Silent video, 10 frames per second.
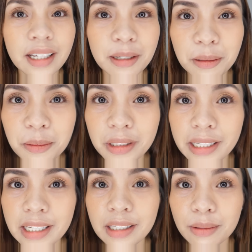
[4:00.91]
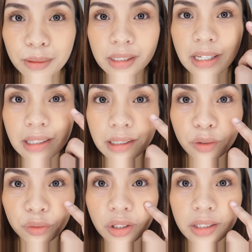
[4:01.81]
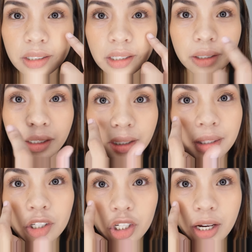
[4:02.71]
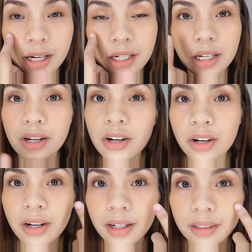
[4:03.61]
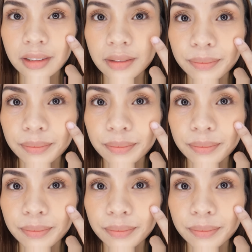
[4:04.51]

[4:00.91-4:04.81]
I could really, you know, see the difference. Like, at the shine here, and